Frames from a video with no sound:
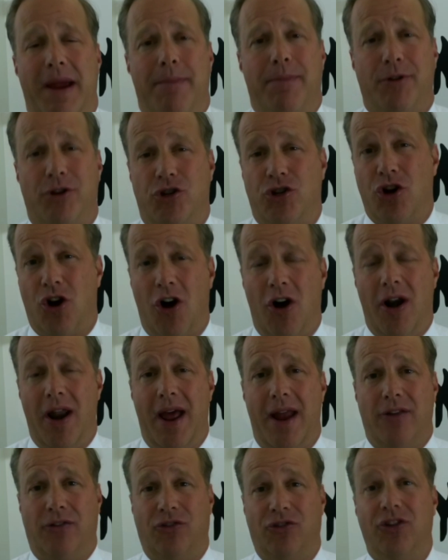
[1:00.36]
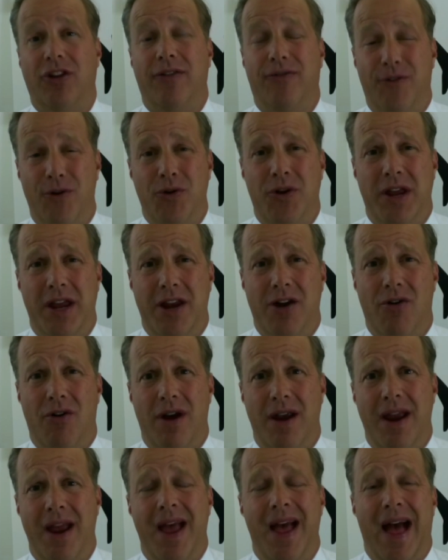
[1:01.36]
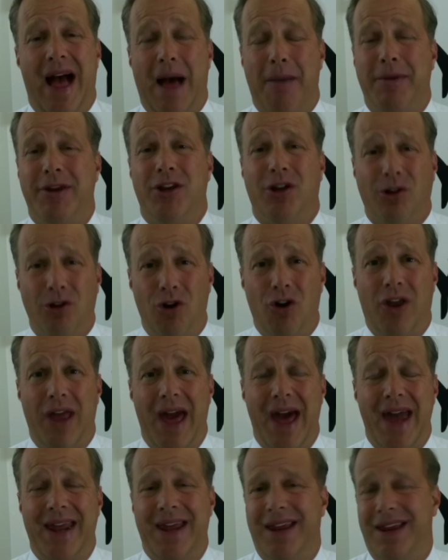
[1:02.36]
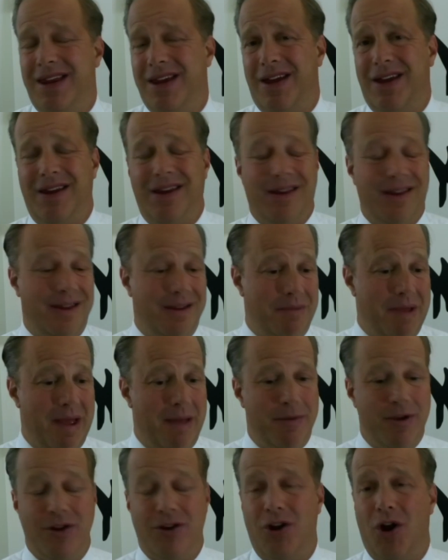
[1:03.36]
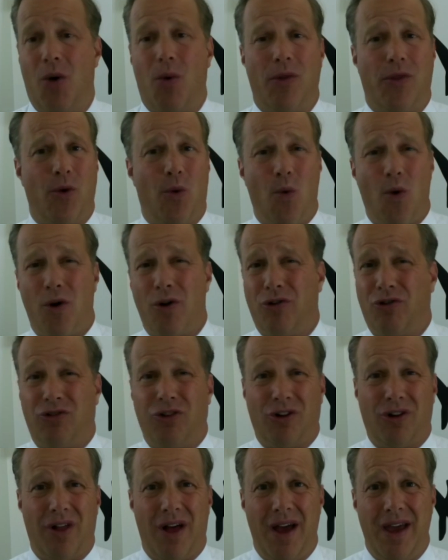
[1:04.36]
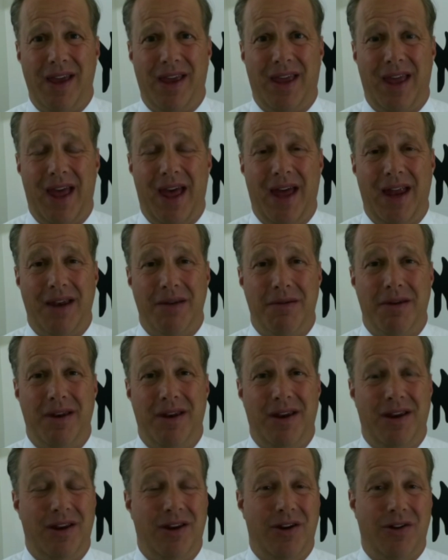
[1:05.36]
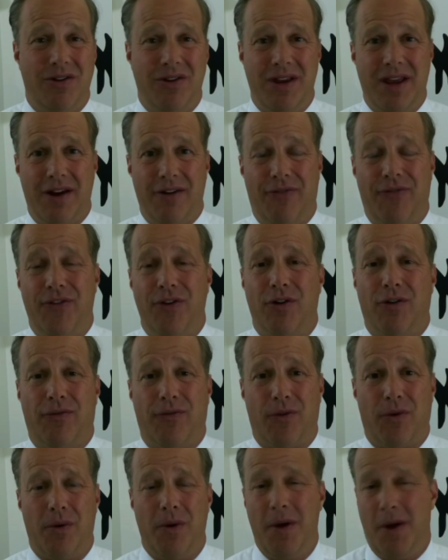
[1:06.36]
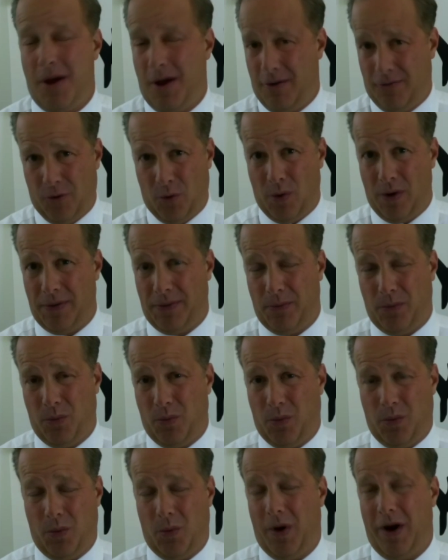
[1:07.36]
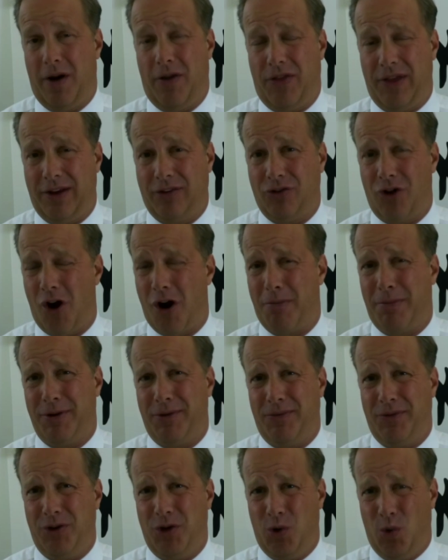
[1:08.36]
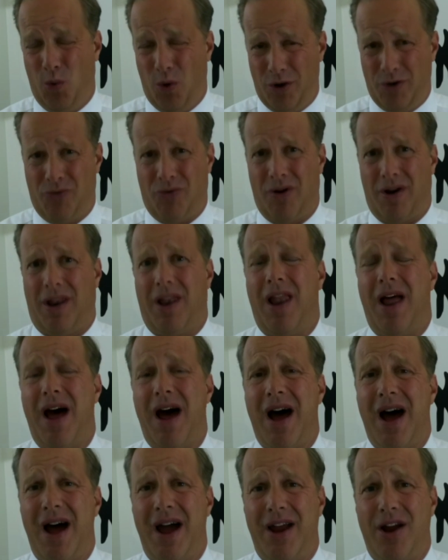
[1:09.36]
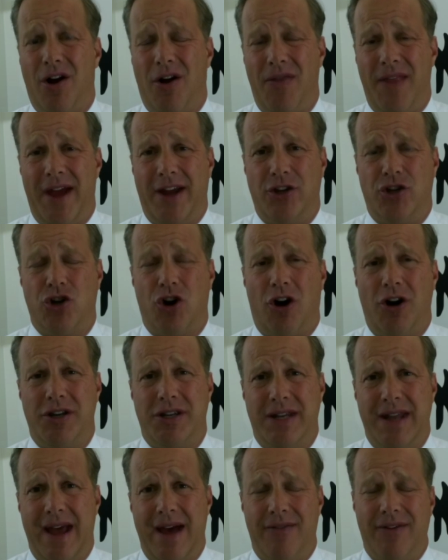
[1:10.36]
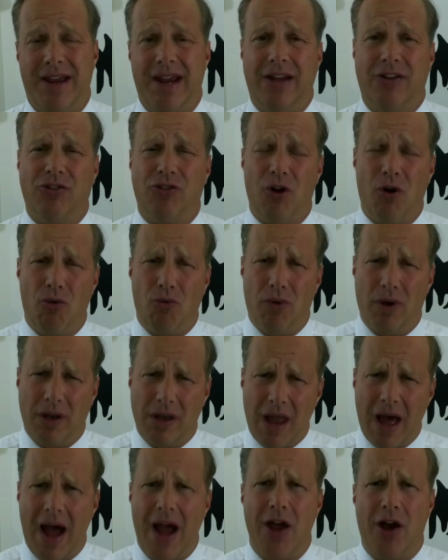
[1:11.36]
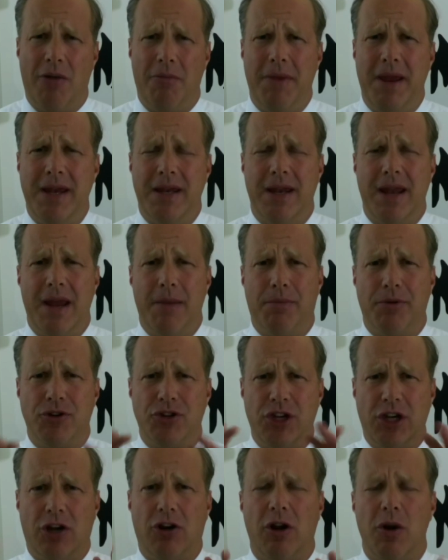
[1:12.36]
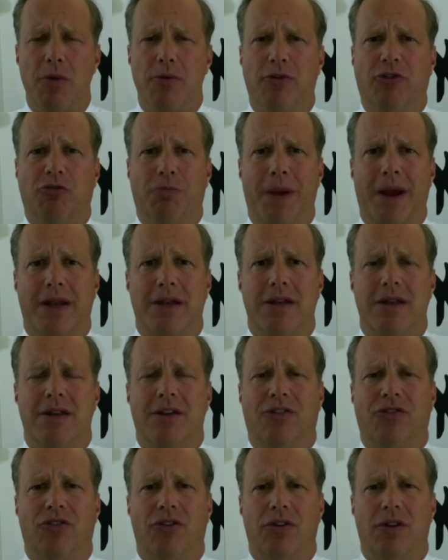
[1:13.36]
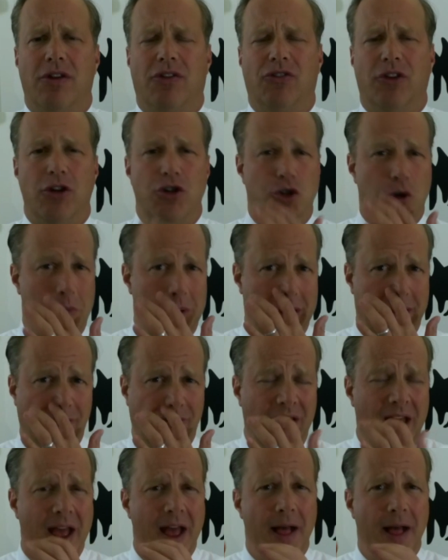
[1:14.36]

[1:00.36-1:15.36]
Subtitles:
paper chart at a seafood eatery. I mean, you look at it, maybe you know what the waters look like, and you get a feel for where things are, but you wouldn't rely on that chart to navigate. So don't rely on me today, particularly with respect to this issue, because